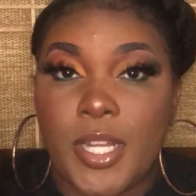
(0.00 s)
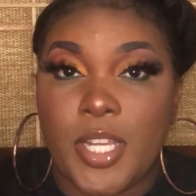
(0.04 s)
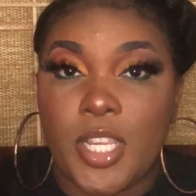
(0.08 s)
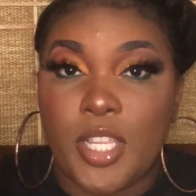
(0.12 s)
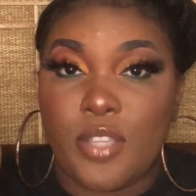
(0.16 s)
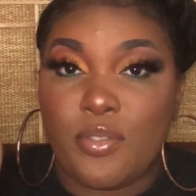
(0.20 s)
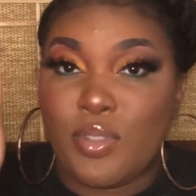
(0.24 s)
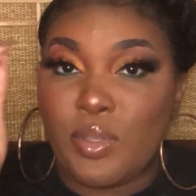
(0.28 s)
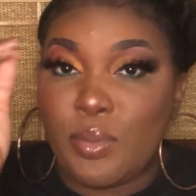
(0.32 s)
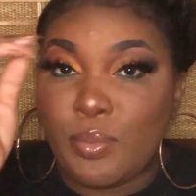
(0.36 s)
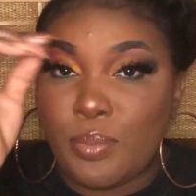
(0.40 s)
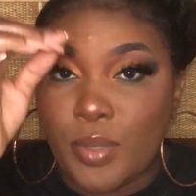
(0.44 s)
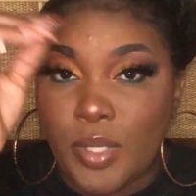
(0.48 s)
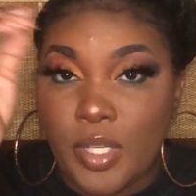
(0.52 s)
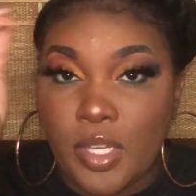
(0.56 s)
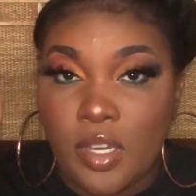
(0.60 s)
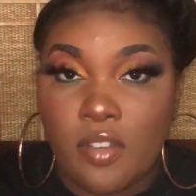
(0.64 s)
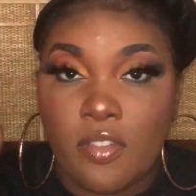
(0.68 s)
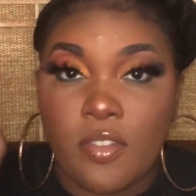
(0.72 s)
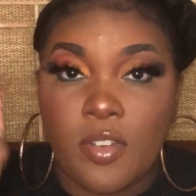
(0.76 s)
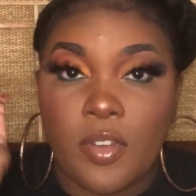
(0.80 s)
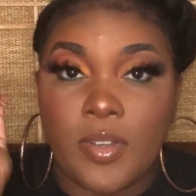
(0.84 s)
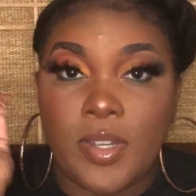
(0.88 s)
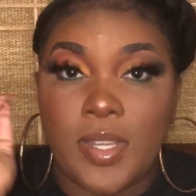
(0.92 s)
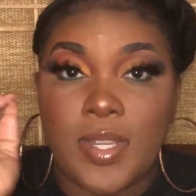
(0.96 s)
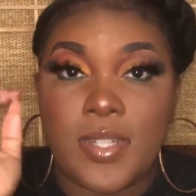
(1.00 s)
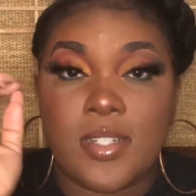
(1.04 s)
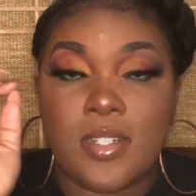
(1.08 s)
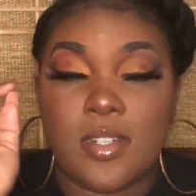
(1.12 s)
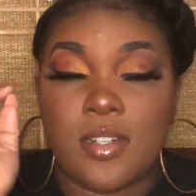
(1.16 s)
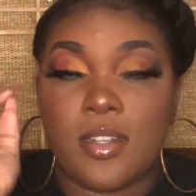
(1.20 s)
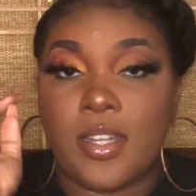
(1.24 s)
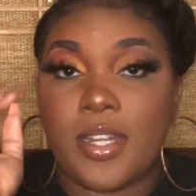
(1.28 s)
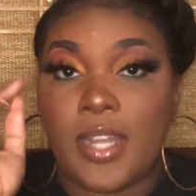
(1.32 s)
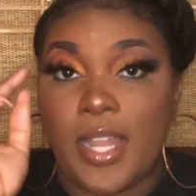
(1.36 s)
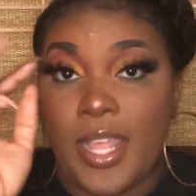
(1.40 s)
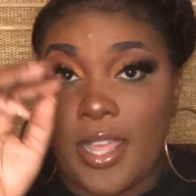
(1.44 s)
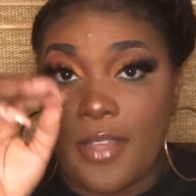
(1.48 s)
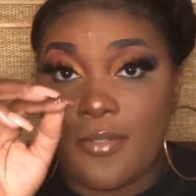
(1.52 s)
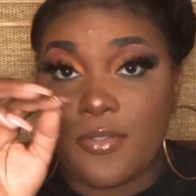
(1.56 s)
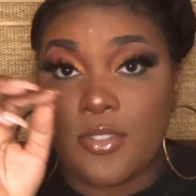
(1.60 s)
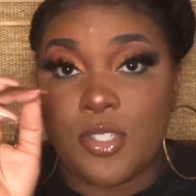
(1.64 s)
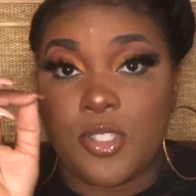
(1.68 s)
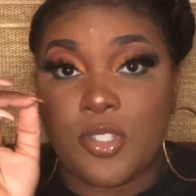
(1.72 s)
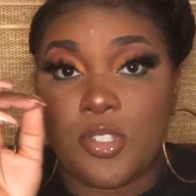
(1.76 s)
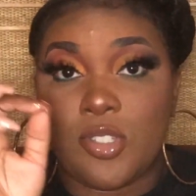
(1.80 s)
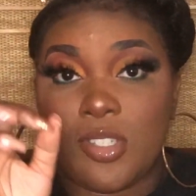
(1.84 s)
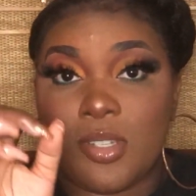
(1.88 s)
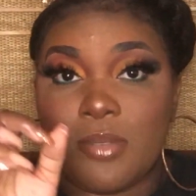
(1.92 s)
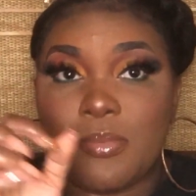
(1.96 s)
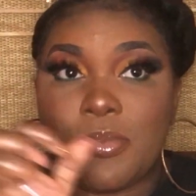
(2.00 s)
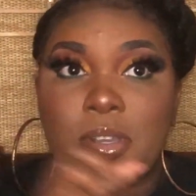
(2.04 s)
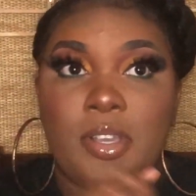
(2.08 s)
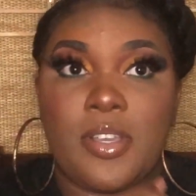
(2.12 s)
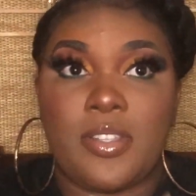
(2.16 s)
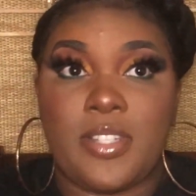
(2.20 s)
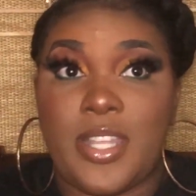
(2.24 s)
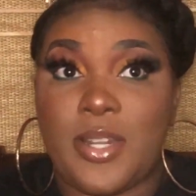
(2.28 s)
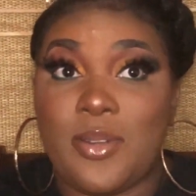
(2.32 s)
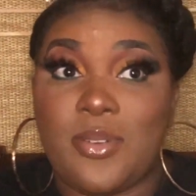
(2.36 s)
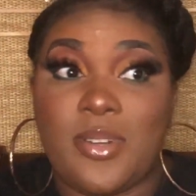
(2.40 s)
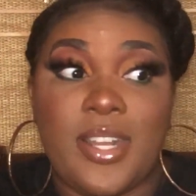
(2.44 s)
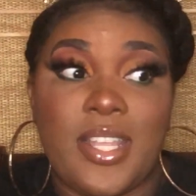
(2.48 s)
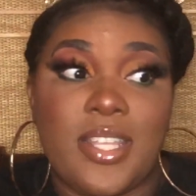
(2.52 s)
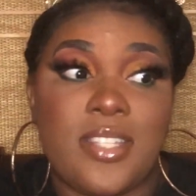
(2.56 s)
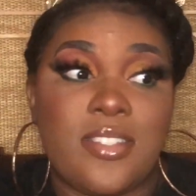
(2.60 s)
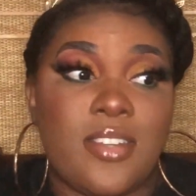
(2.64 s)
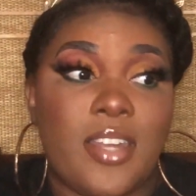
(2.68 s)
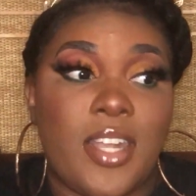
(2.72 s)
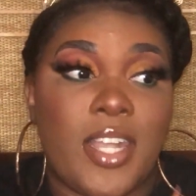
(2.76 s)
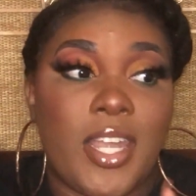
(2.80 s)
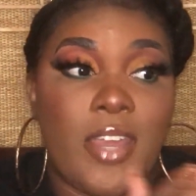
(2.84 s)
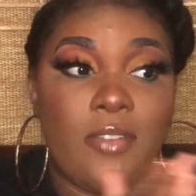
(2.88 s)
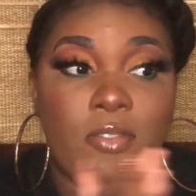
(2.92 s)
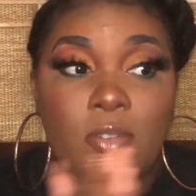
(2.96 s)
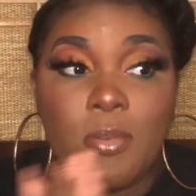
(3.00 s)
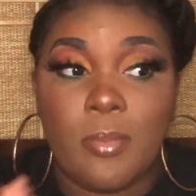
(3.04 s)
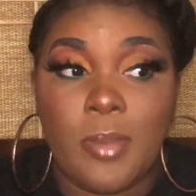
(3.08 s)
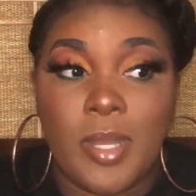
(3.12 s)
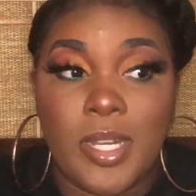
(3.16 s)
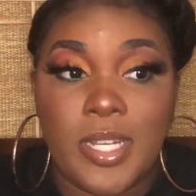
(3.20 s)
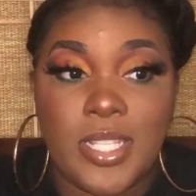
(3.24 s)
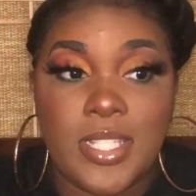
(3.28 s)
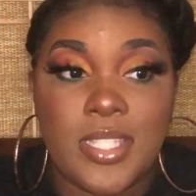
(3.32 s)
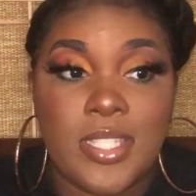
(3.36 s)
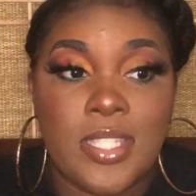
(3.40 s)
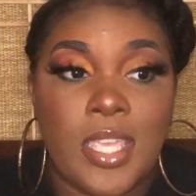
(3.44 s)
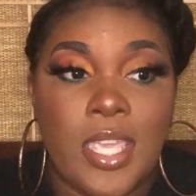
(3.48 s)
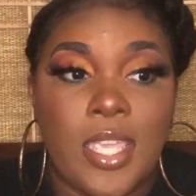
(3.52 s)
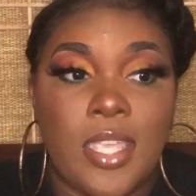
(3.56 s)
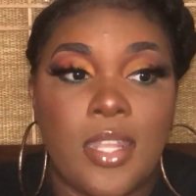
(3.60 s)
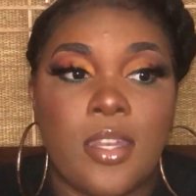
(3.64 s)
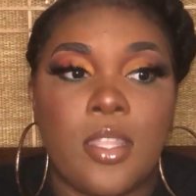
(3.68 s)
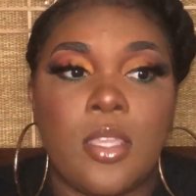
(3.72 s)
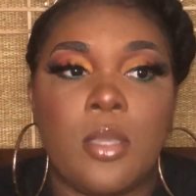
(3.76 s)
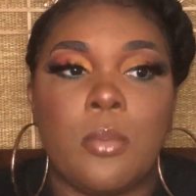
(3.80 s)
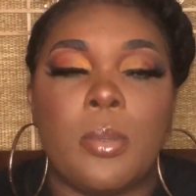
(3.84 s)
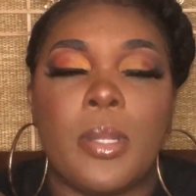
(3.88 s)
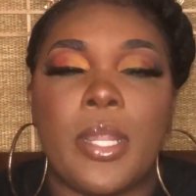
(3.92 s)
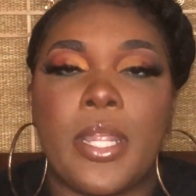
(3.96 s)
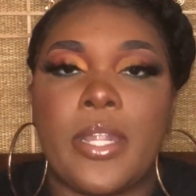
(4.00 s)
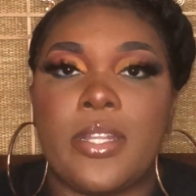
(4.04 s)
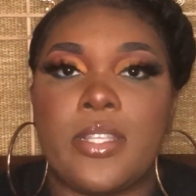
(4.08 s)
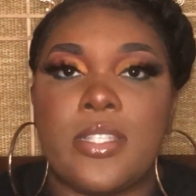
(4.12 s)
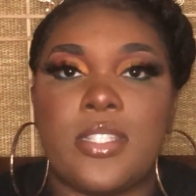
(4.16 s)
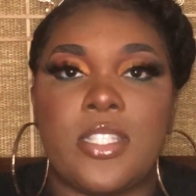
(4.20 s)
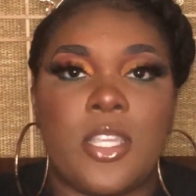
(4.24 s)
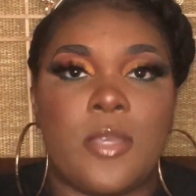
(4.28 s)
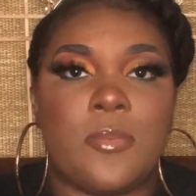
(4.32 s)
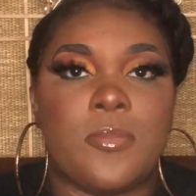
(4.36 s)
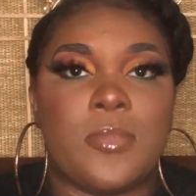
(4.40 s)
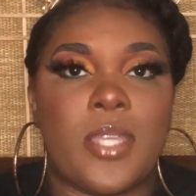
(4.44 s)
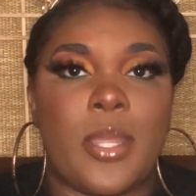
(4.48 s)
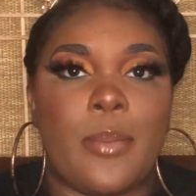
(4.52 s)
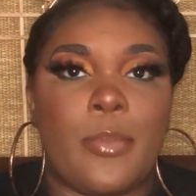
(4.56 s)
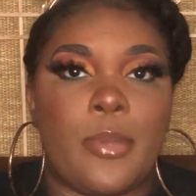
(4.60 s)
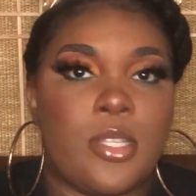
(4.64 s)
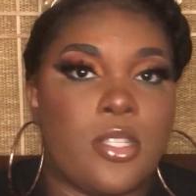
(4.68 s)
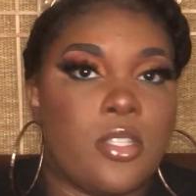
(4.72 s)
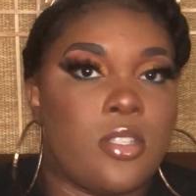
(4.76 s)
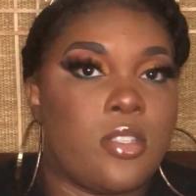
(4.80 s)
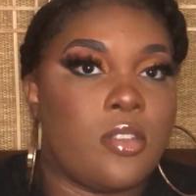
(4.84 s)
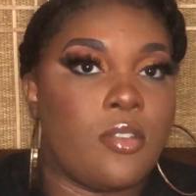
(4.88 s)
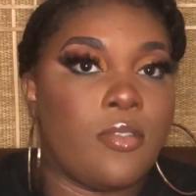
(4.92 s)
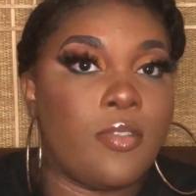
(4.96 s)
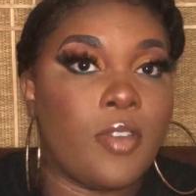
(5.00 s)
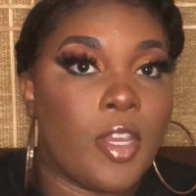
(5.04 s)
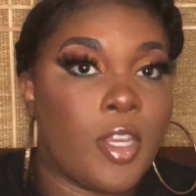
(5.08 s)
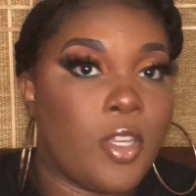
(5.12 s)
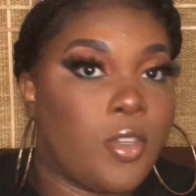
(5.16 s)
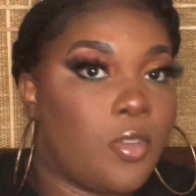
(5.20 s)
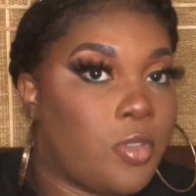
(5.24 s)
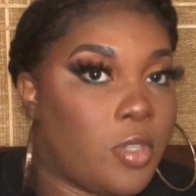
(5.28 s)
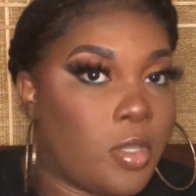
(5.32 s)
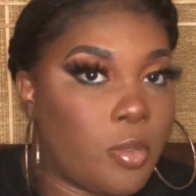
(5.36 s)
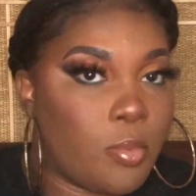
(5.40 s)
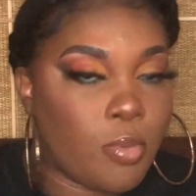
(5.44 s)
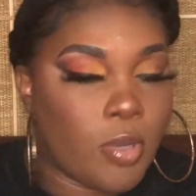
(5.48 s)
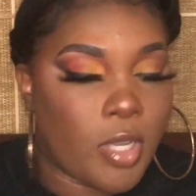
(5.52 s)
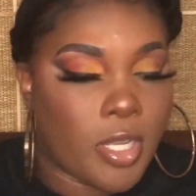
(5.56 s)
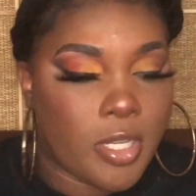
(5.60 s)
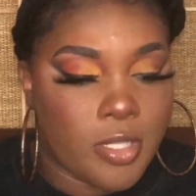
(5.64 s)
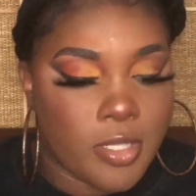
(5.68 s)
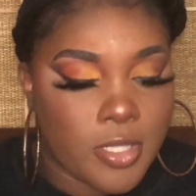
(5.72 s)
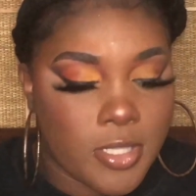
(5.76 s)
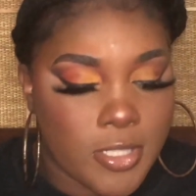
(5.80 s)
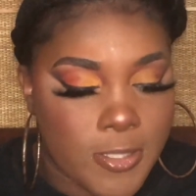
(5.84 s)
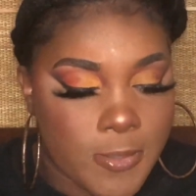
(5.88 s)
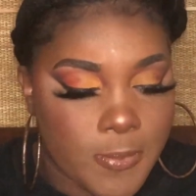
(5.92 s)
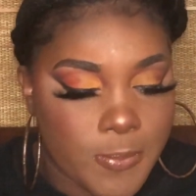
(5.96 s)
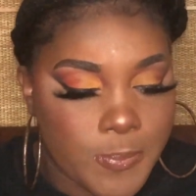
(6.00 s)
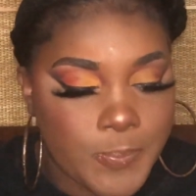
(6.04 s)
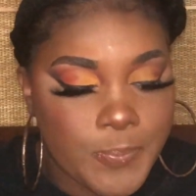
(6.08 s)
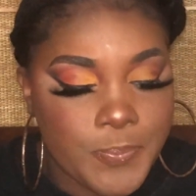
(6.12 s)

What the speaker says: if you put your foundation on after you do your brows. I know that's not everybody's technique, but at the same time this is a very unique product.